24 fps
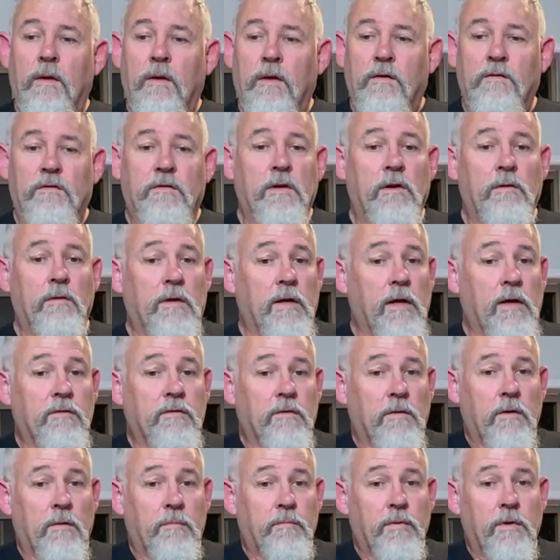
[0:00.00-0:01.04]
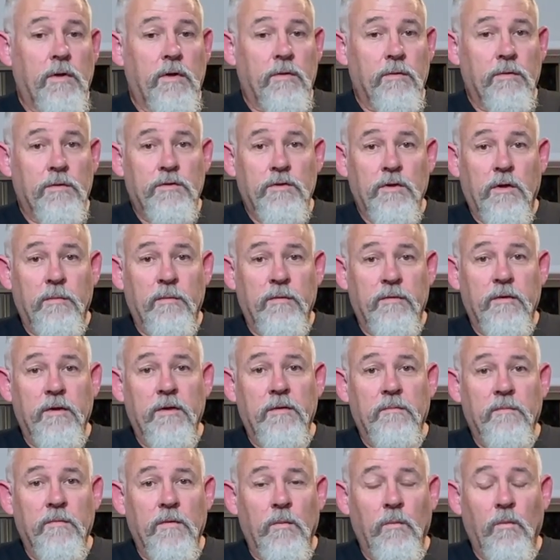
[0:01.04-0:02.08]
Sarah does a pretty good job of it,
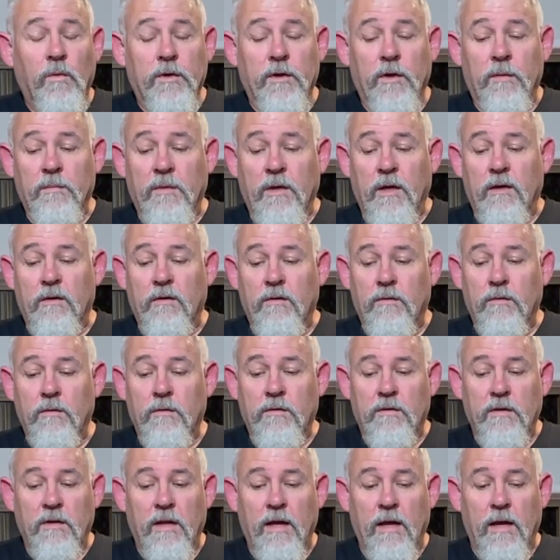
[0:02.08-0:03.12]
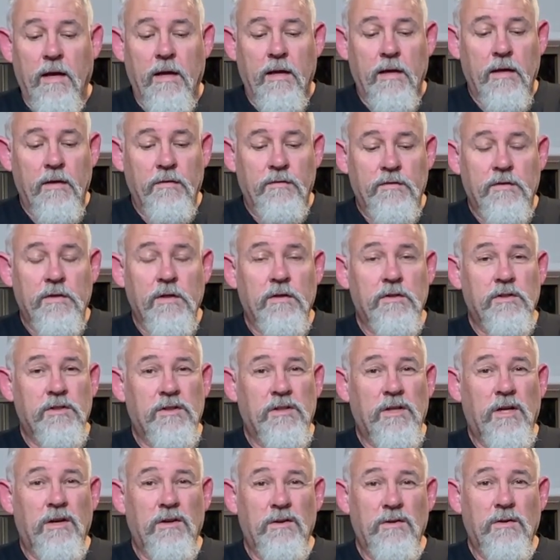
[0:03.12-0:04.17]
and what I'm going to do today is just
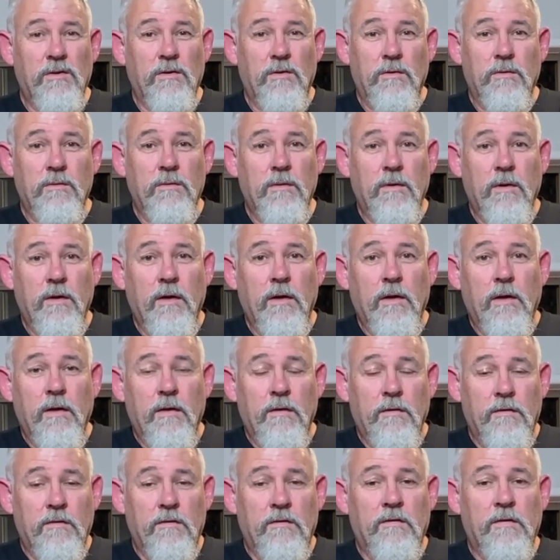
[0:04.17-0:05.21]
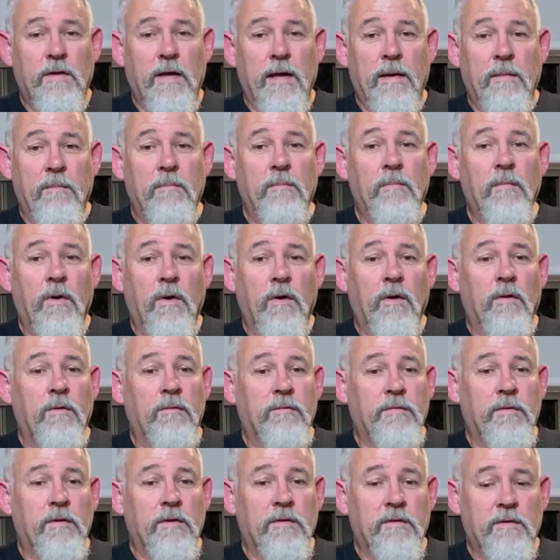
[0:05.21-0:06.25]
show you some
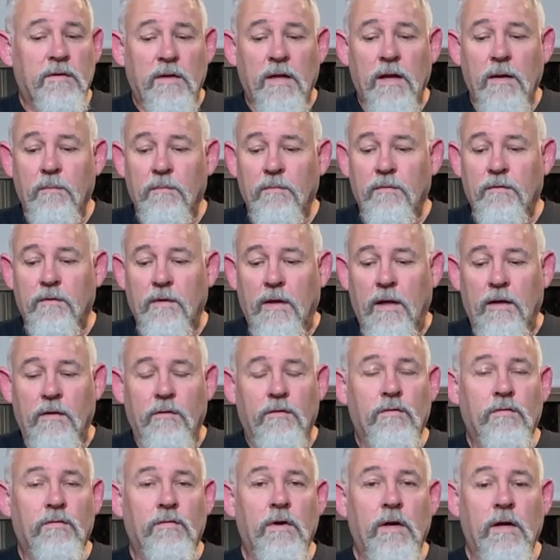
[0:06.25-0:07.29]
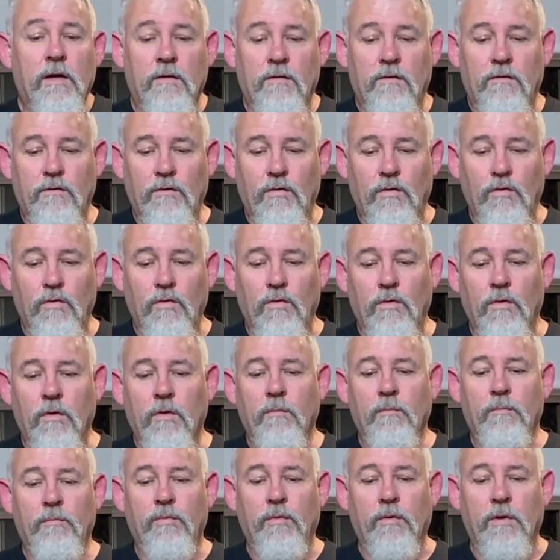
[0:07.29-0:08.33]
of the tips and tricks to
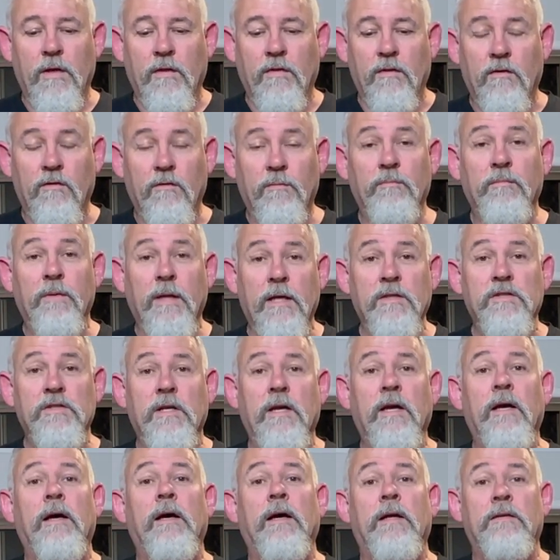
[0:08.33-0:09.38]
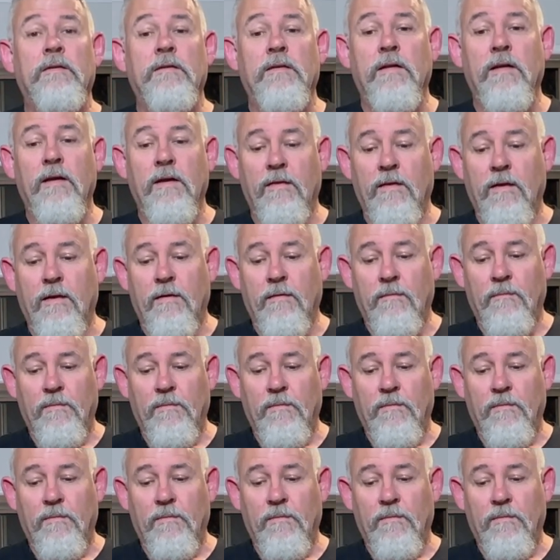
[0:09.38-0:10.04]
putting the splash guard together.